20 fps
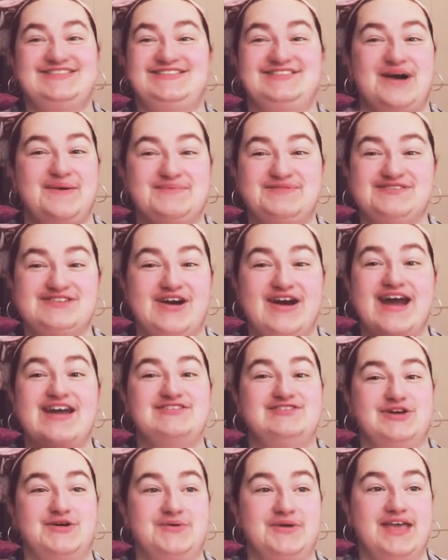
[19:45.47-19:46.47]
I'm sorry, I
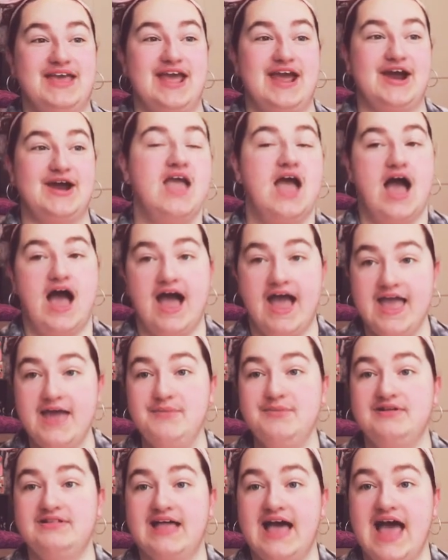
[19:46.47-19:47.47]
don't care. I
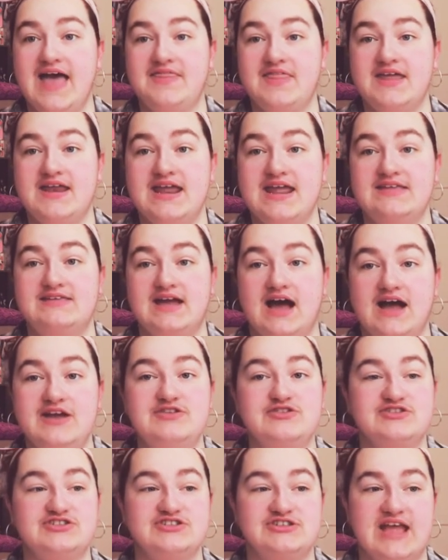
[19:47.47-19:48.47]
am glad that he
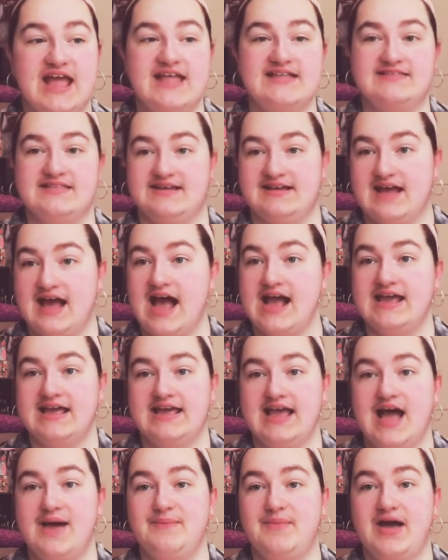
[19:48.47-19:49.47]
understands that
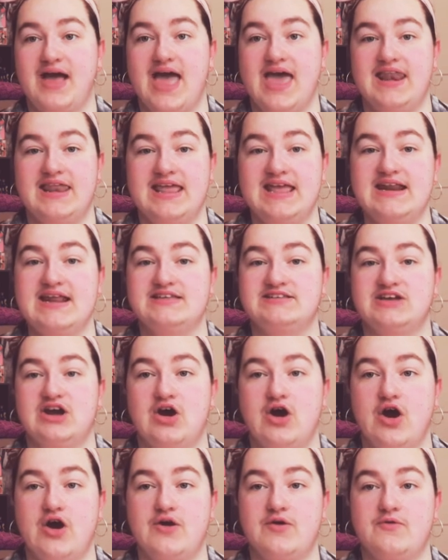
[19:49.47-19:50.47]
Kageyama and
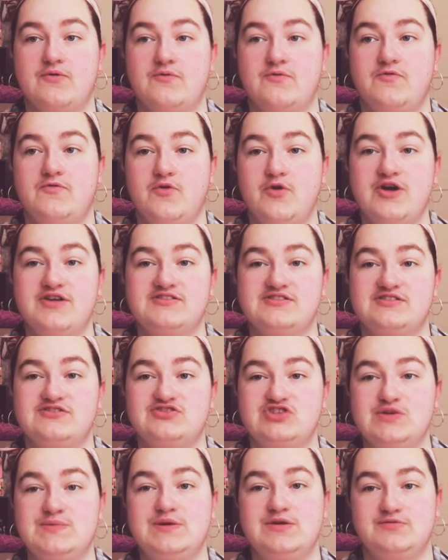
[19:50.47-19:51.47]
Hinata are forces
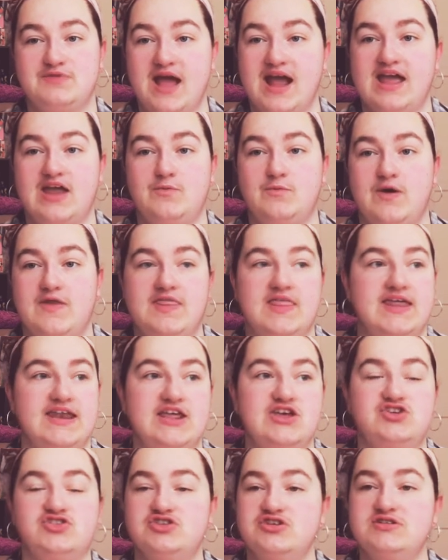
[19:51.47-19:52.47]
to be reckoned with, and that
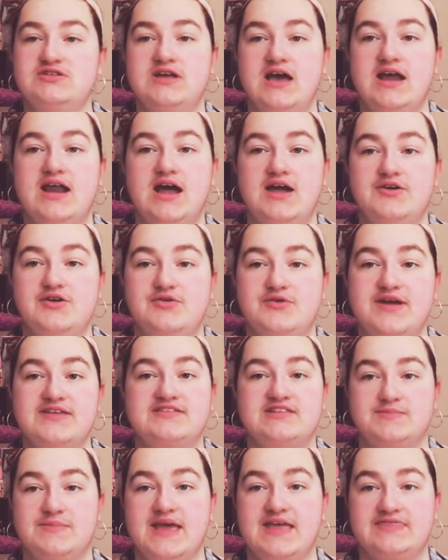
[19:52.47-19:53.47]
he should not
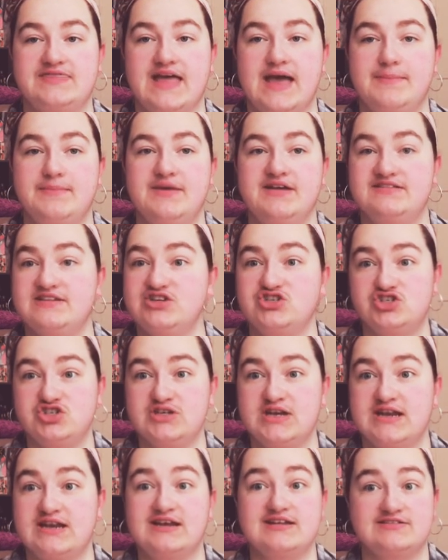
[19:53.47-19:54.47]
underestimate them, because he
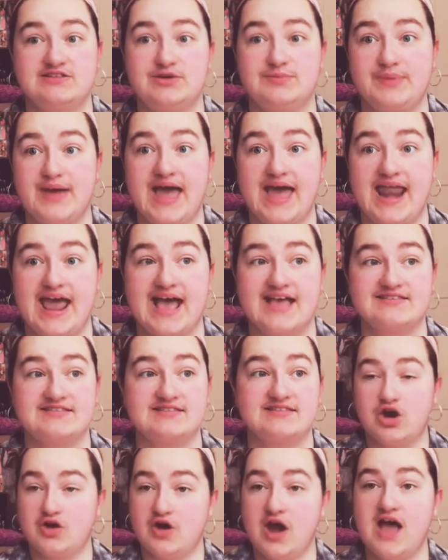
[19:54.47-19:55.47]
shouldn't, because they're
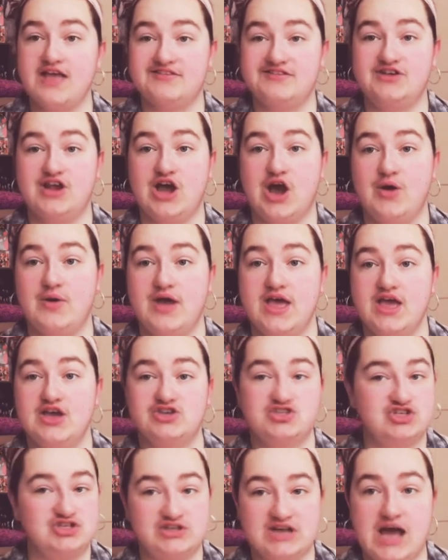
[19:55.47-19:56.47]
badasses. Kurasuno
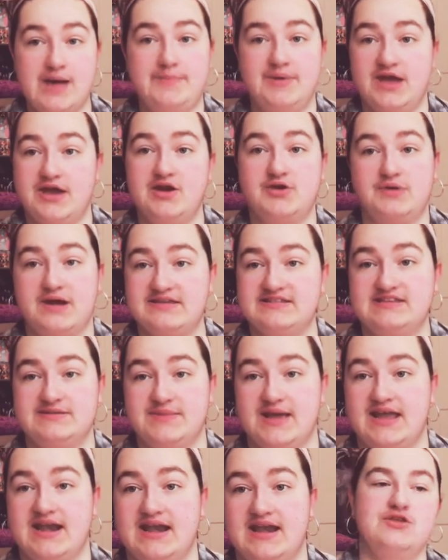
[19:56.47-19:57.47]
should not be
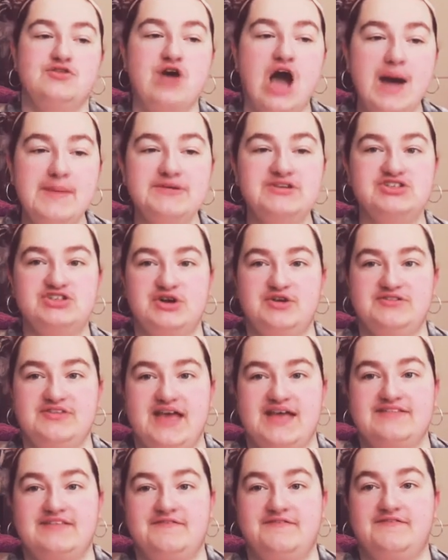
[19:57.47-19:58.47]
underestimated. So Awa
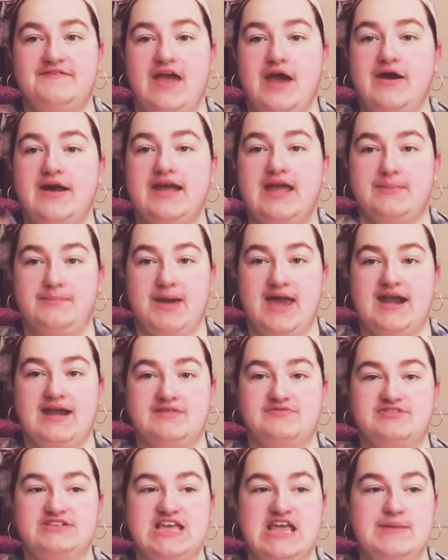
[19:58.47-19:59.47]
Josai is a very
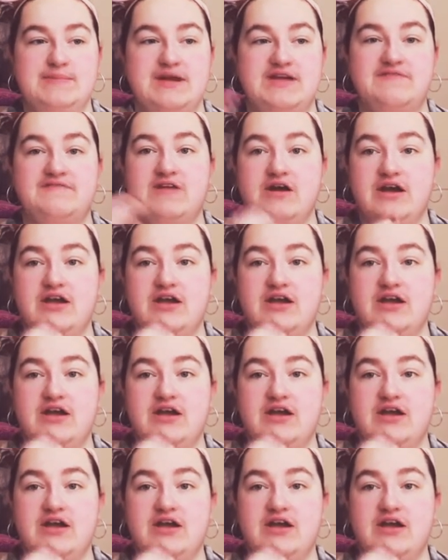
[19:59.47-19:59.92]
competitive team and a very